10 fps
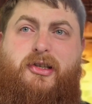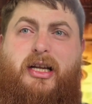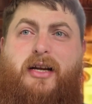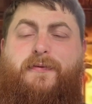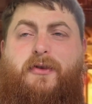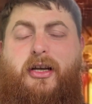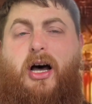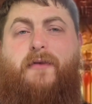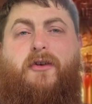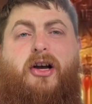Now, for the
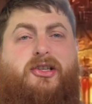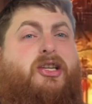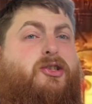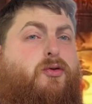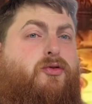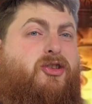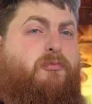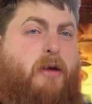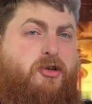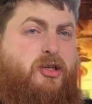Artificers, these are called
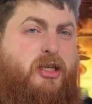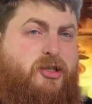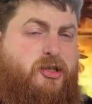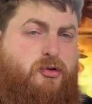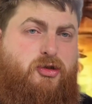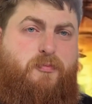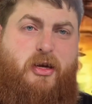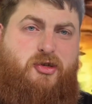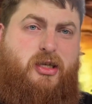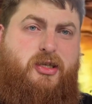specialists or
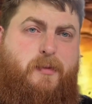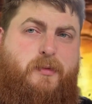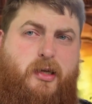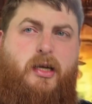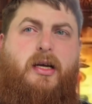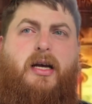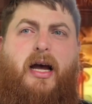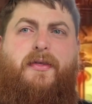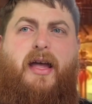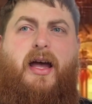specialisms,
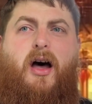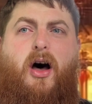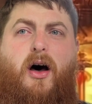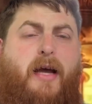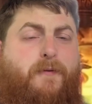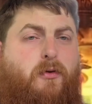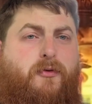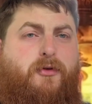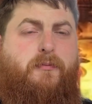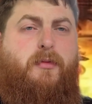and there are 4
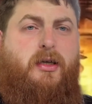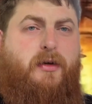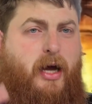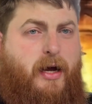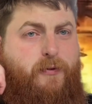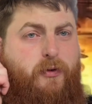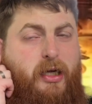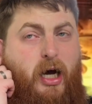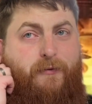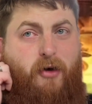of them for the
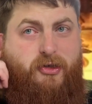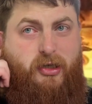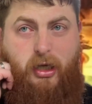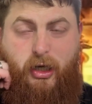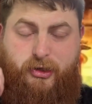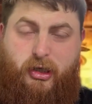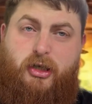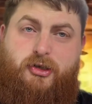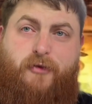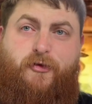Artificer class.
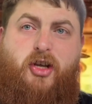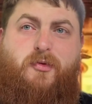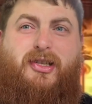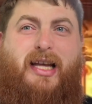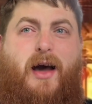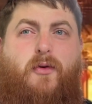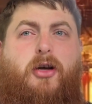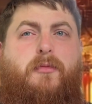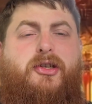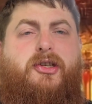So the first one's the
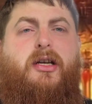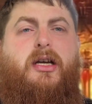Alchemist.